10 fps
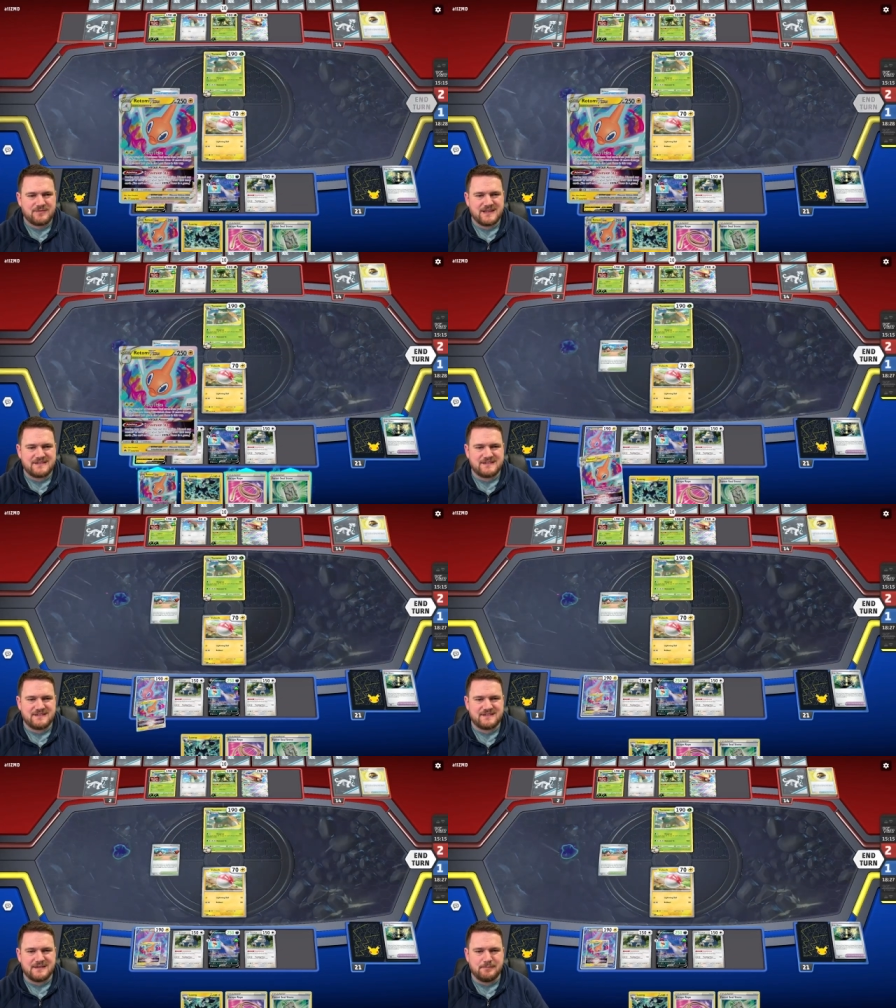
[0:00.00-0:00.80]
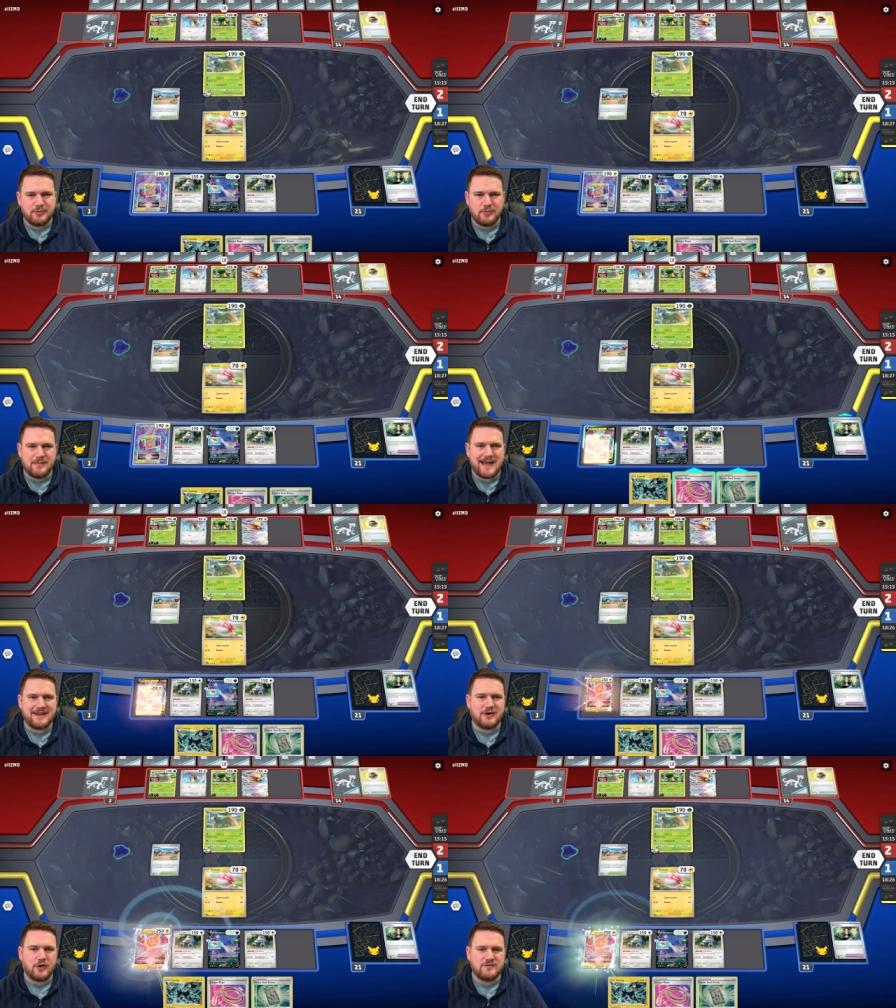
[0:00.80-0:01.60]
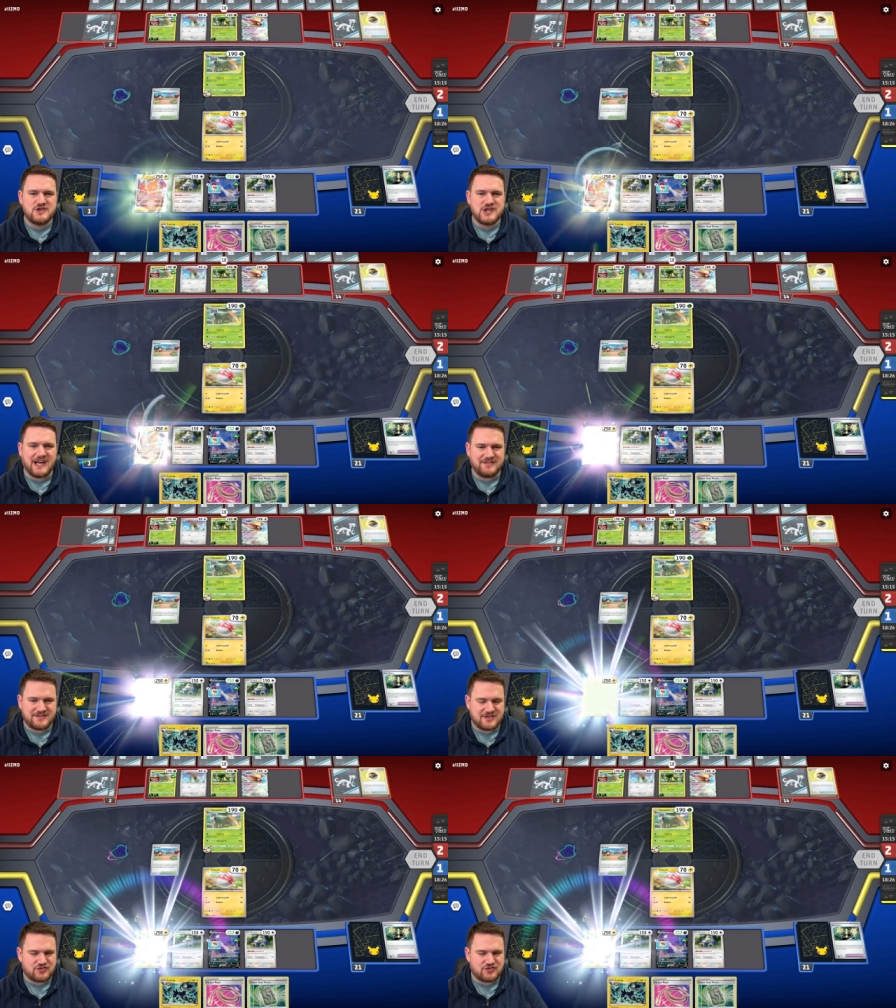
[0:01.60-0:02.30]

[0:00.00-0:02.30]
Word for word: it's a simple matter of just